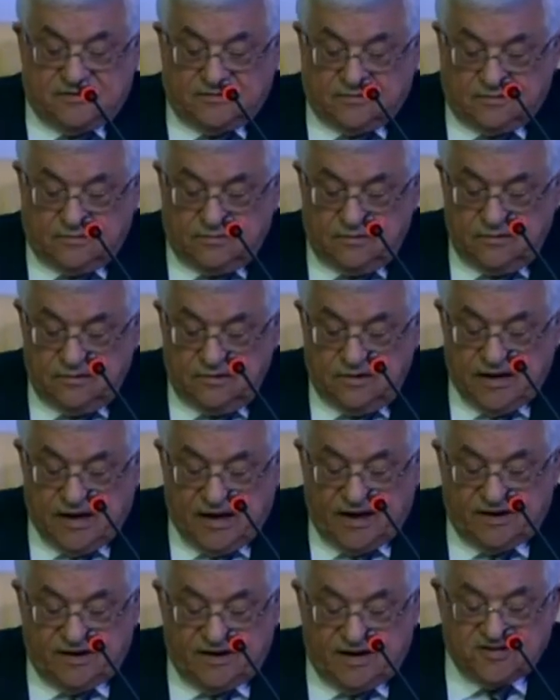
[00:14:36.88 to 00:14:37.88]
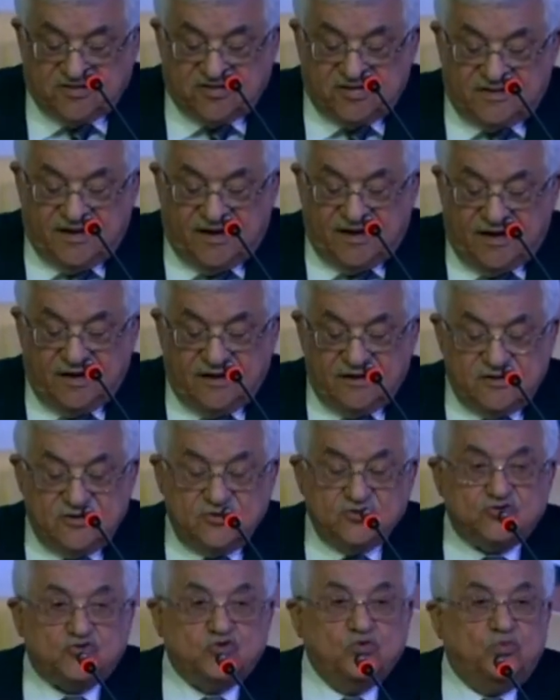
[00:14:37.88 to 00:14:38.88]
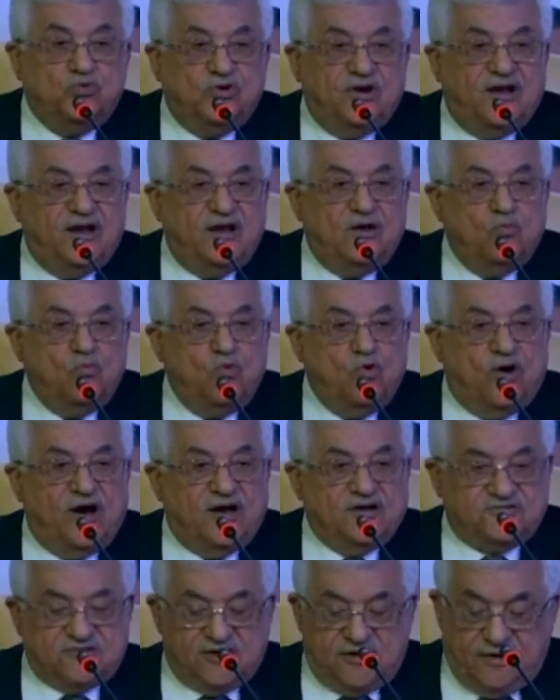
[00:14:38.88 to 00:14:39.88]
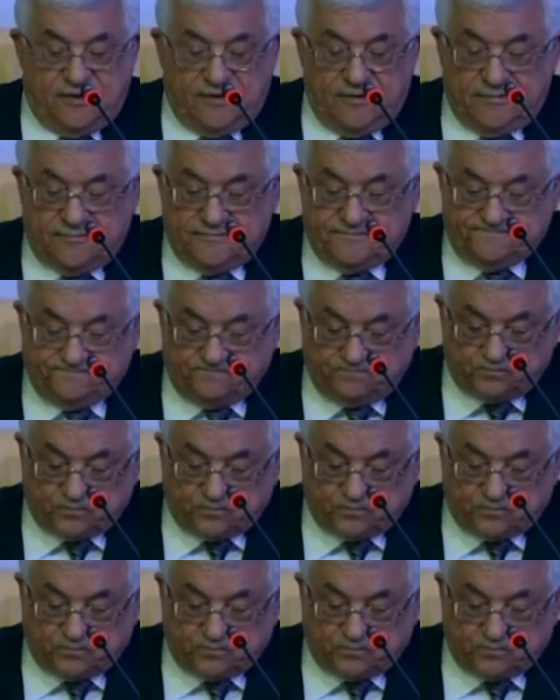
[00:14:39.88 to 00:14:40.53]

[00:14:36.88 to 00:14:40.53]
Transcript: it should be easy to determine the means of confrontation.